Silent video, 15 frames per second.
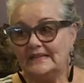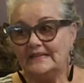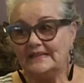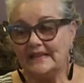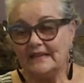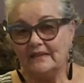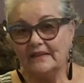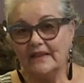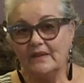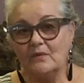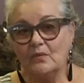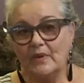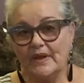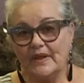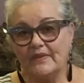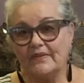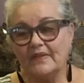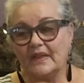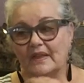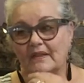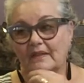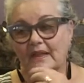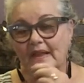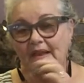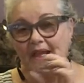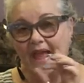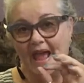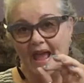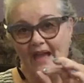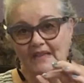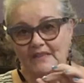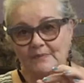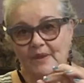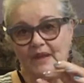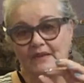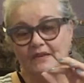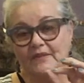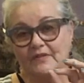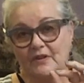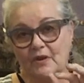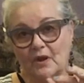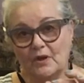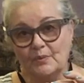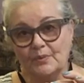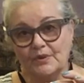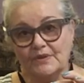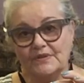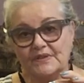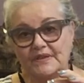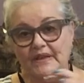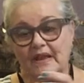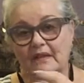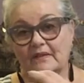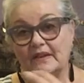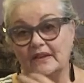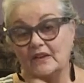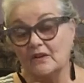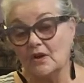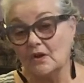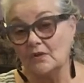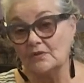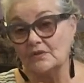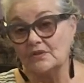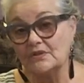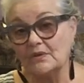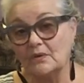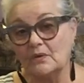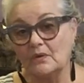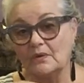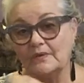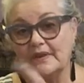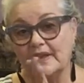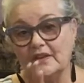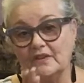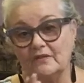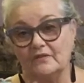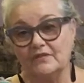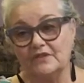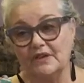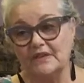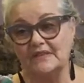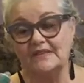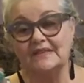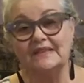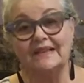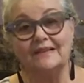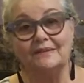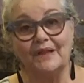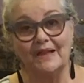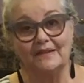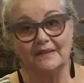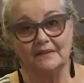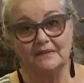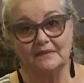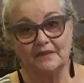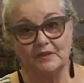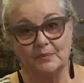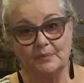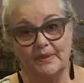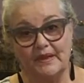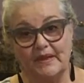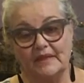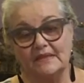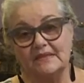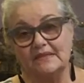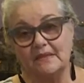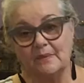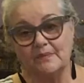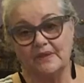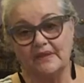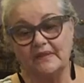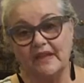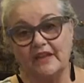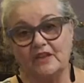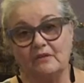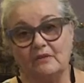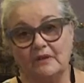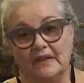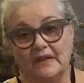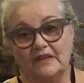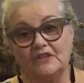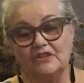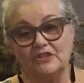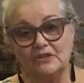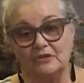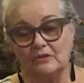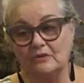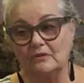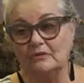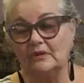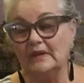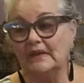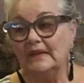dealing with an aspect of your own personality, your own soul that you've just neglected a little bit. Something that you need to